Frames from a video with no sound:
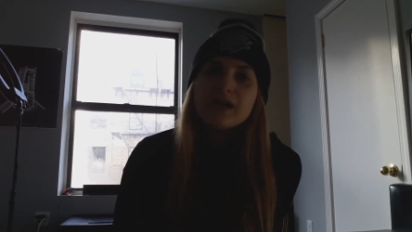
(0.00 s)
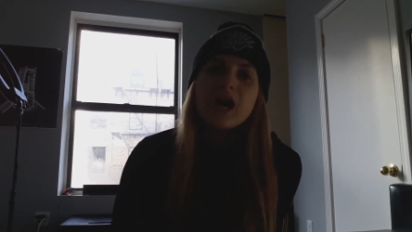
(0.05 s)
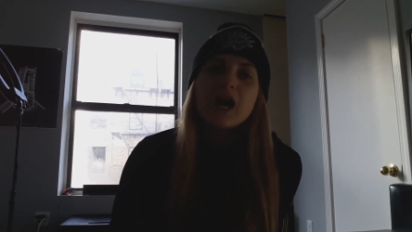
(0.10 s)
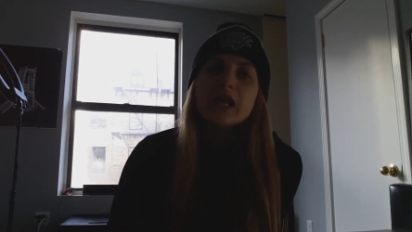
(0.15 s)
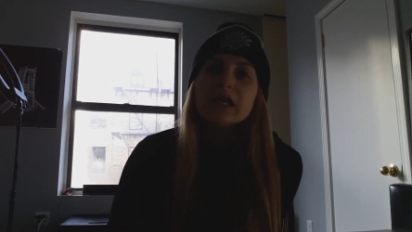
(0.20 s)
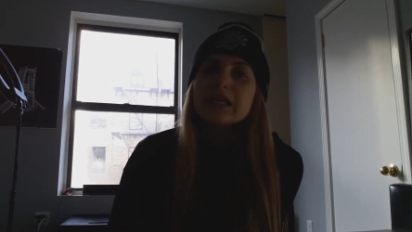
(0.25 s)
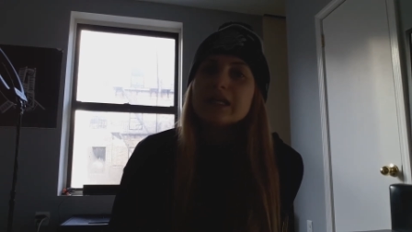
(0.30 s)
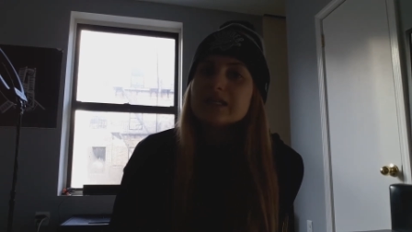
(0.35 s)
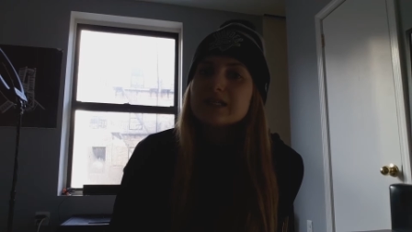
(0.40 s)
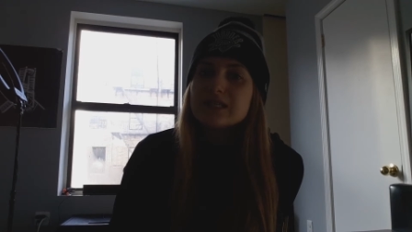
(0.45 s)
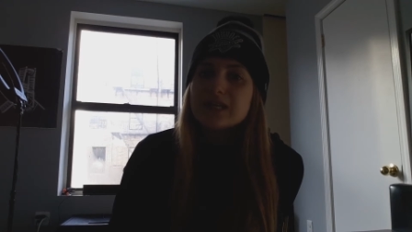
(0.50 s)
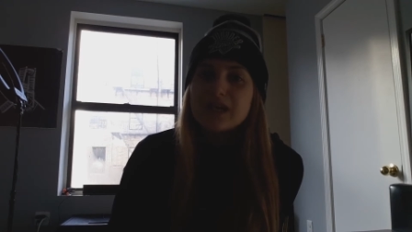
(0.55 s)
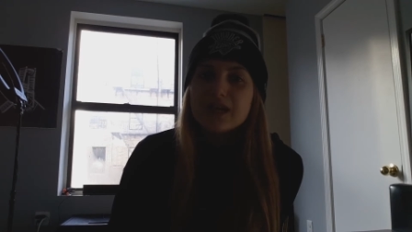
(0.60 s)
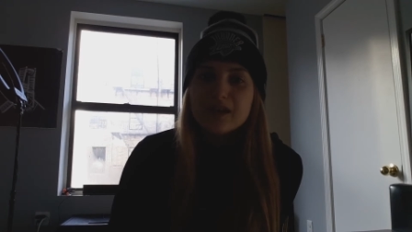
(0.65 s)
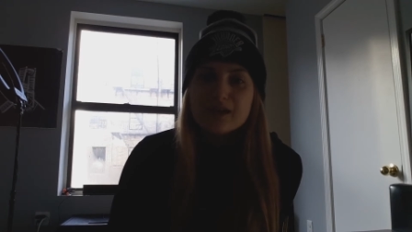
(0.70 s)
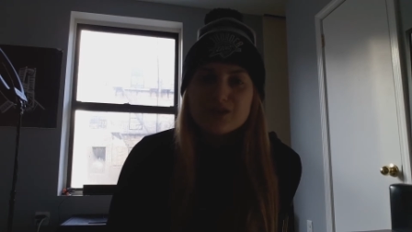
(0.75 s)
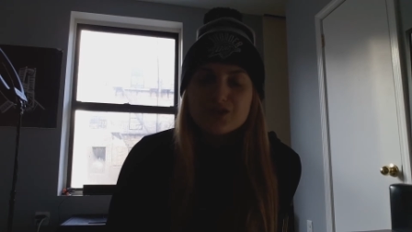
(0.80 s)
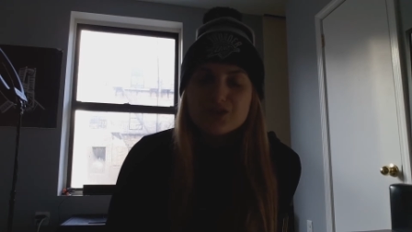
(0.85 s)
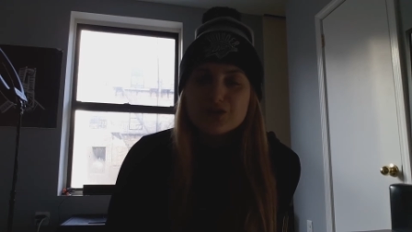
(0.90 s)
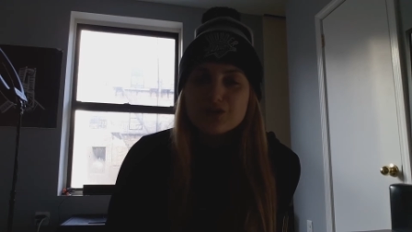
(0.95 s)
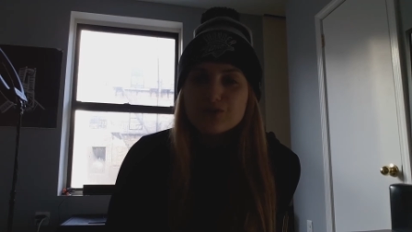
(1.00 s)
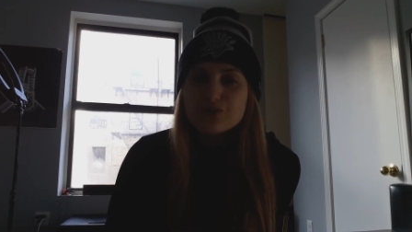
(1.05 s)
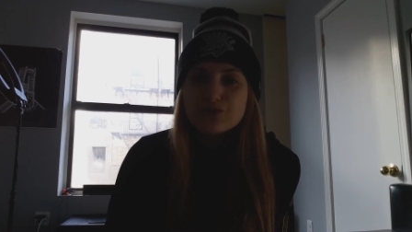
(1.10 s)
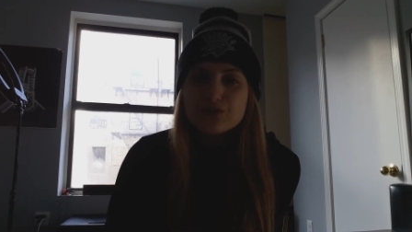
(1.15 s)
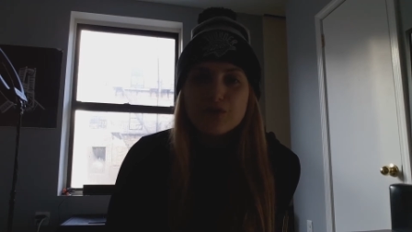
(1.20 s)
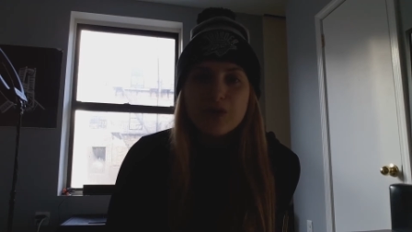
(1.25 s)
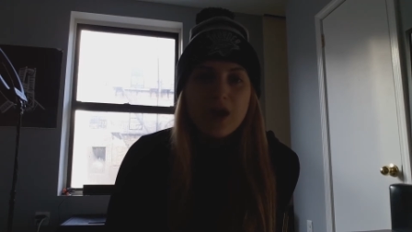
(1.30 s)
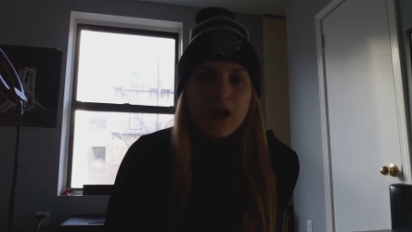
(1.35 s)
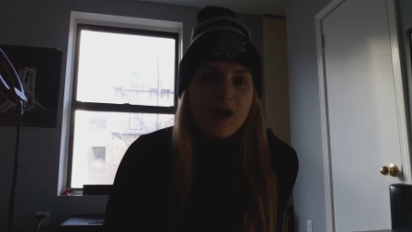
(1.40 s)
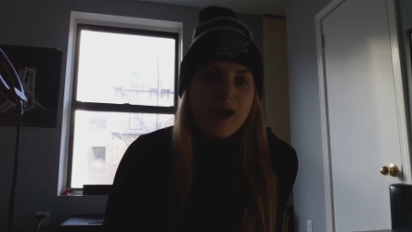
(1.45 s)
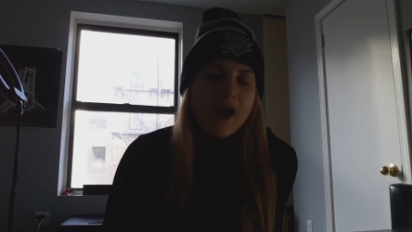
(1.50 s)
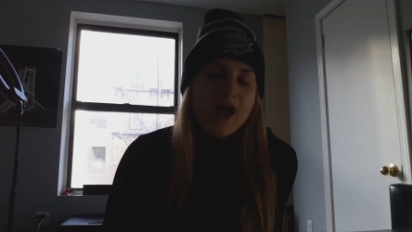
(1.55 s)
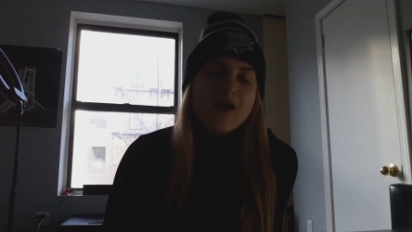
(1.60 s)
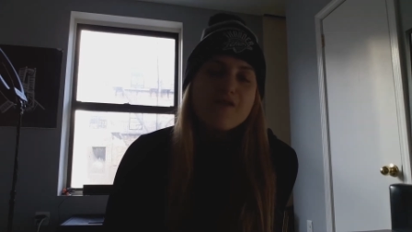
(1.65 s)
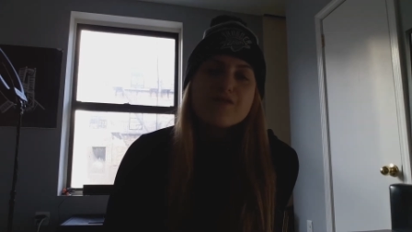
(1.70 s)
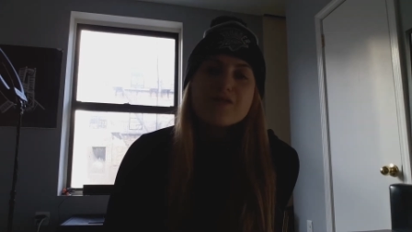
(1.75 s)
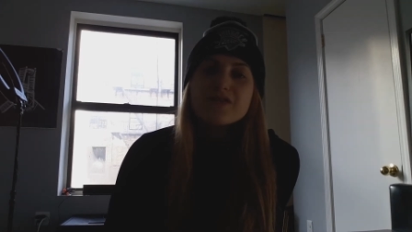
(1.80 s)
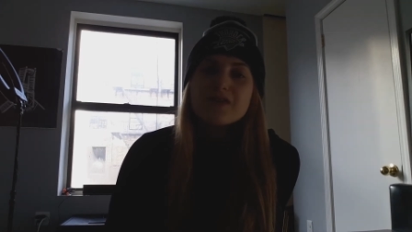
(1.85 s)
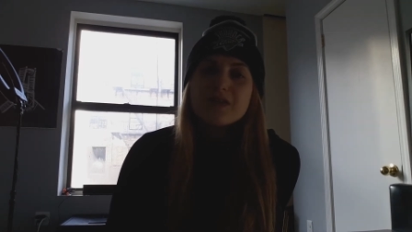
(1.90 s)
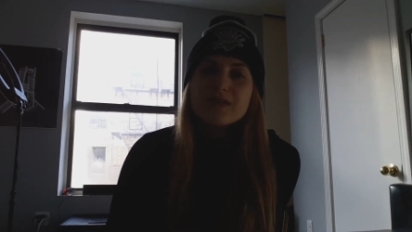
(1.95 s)
not listening to
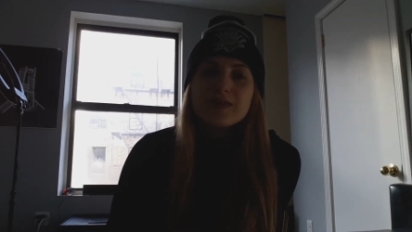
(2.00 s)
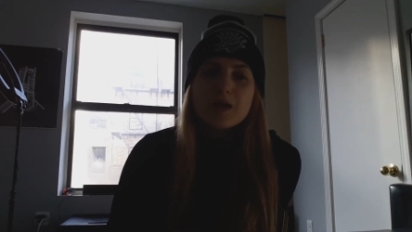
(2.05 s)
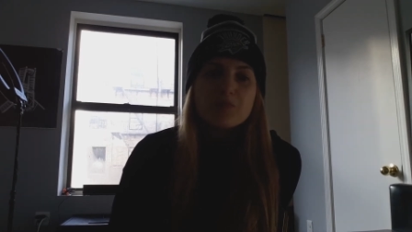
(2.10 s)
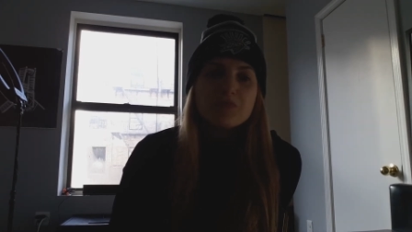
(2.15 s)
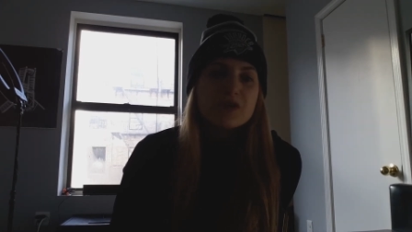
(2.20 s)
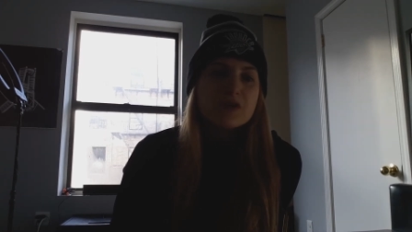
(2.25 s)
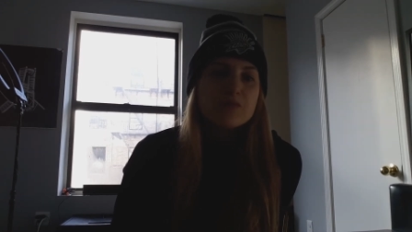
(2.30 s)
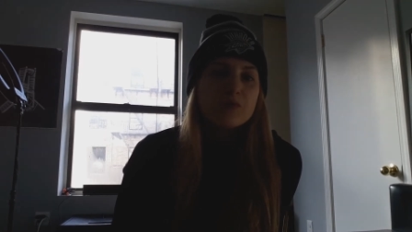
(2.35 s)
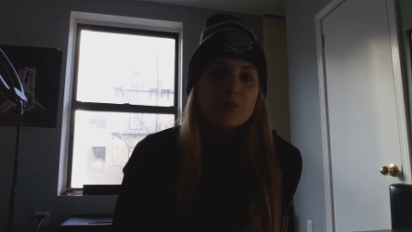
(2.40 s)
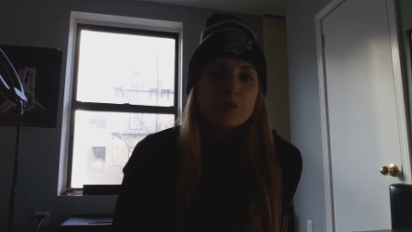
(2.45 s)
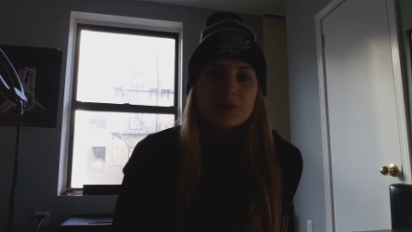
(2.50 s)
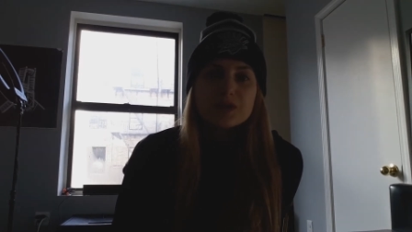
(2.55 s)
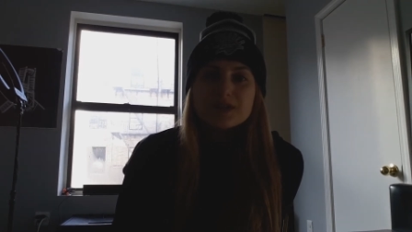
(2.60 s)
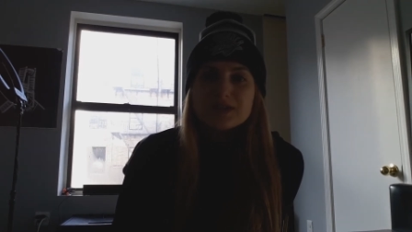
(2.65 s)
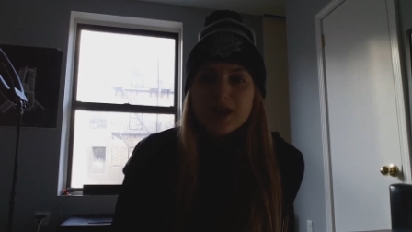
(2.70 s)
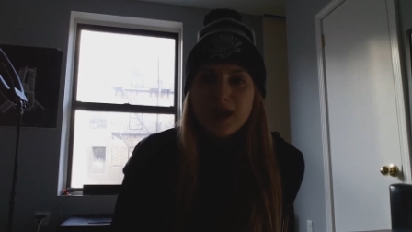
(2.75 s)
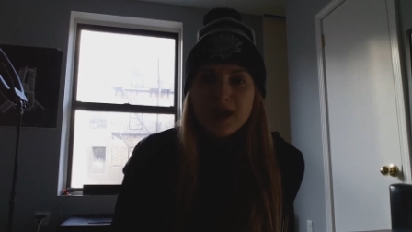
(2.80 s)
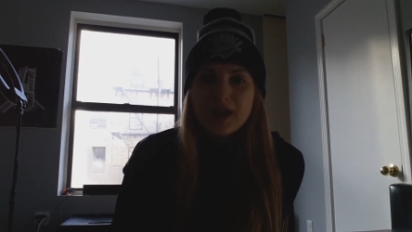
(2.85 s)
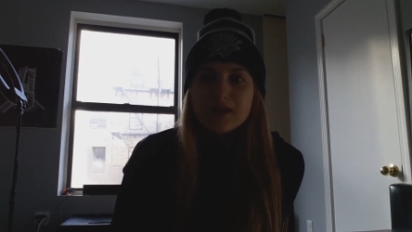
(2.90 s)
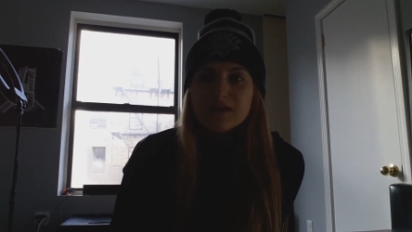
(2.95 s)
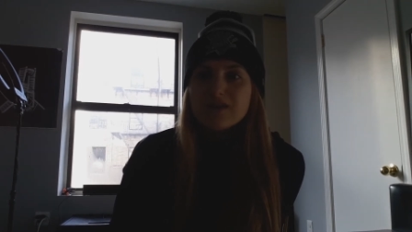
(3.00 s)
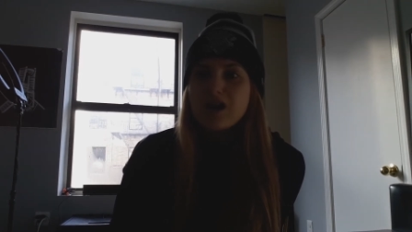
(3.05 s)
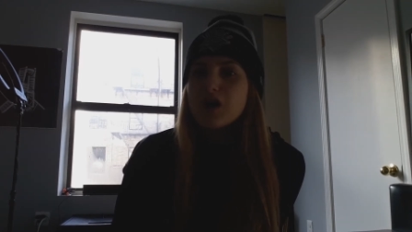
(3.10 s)
everything that people were saying,